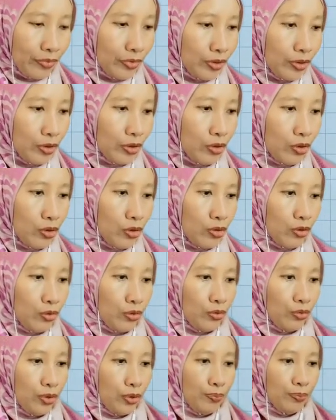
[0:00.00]
So
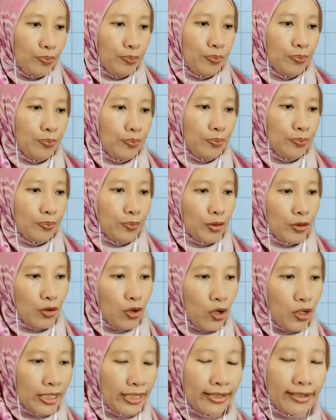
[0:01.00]
we
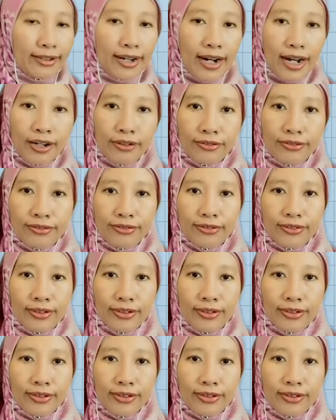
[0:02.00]
draw the graph.